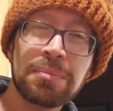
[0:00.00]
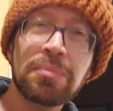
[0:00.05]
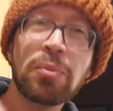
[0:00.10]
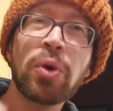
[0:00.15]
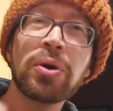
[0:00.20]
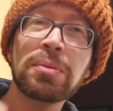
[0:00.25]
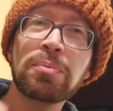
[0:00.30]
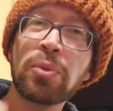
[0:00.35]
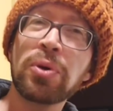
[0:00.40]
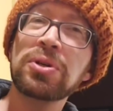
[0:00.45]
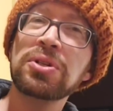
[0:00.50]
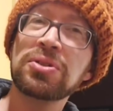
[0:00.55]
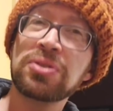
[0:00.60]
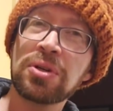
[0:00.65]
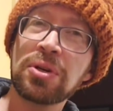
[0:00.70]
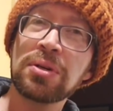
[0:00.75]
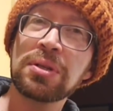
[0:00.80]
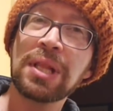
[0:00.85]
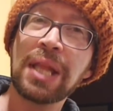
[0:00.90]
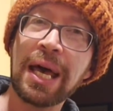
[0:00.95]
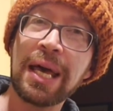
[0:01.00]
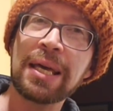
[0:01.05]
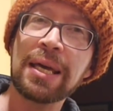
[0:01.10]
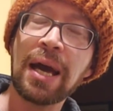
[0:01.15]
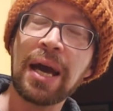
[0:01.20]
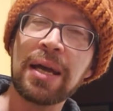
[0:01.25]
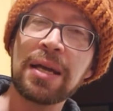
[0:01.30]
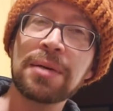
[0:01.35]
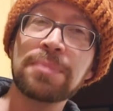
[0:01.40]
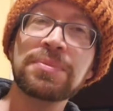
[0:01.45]
more
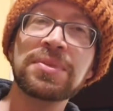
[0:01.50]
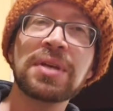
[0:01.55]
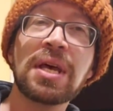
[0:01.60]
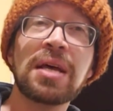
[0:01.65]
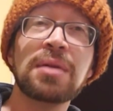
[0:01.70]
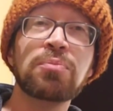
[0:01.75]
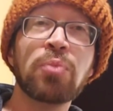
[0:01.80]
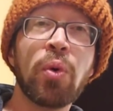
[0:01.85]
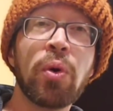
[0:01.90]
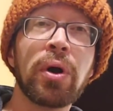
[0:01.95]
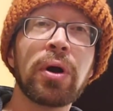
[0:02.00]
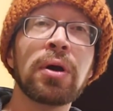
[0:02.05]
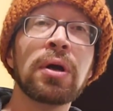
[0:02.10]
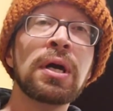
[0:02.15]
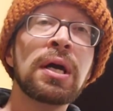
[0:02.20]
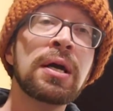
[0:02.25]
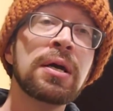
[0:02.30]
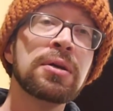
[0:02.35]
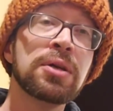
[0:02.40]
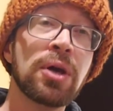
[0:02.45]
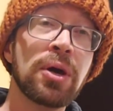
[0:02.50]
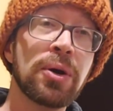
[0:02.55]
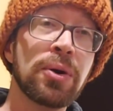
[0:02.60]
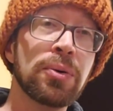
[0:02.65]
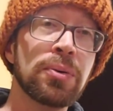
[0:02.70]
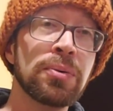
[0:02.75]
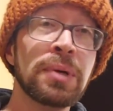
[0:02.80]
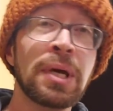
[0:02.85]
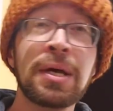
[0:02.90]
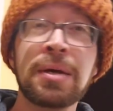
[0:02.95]
dessert-like items and more, you
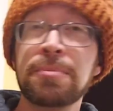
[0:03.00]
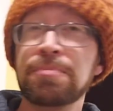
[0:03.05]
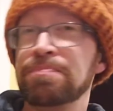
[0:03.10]
know,